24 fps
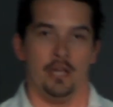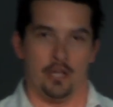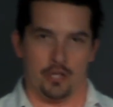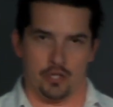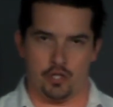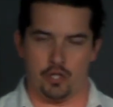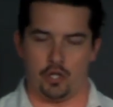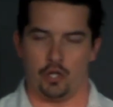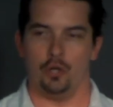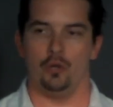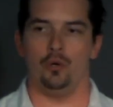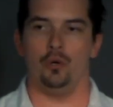
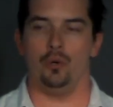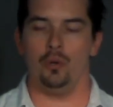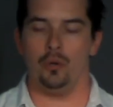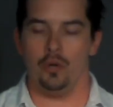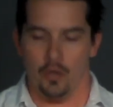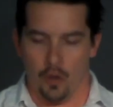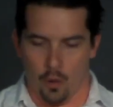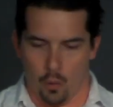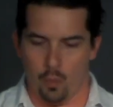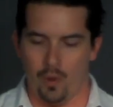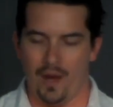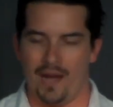to
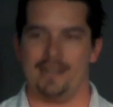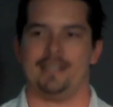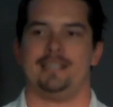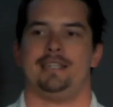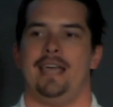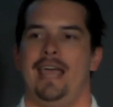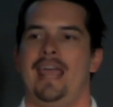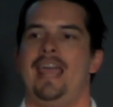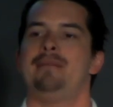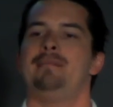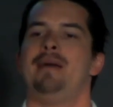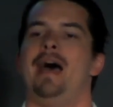what
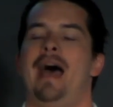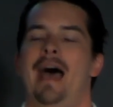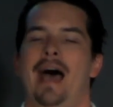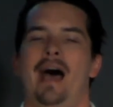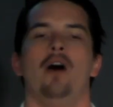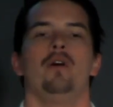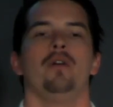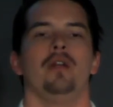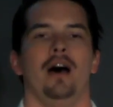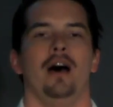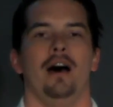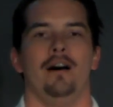came
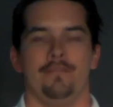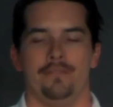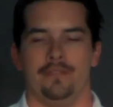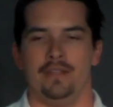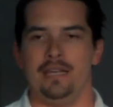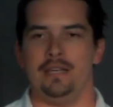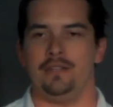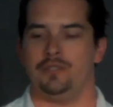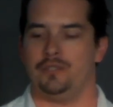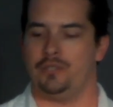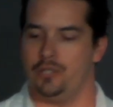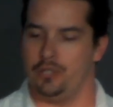out of
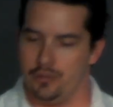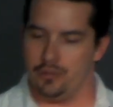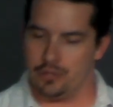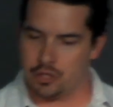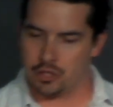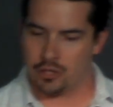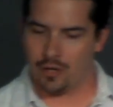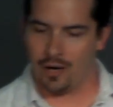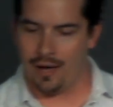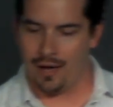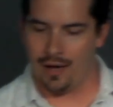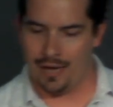these two
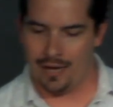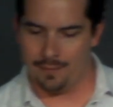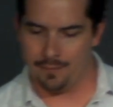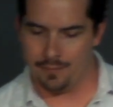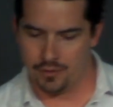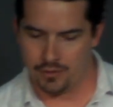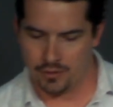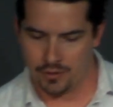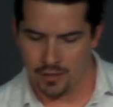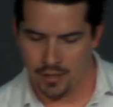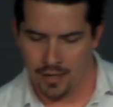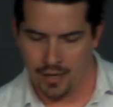
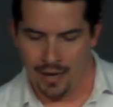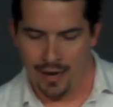tribes.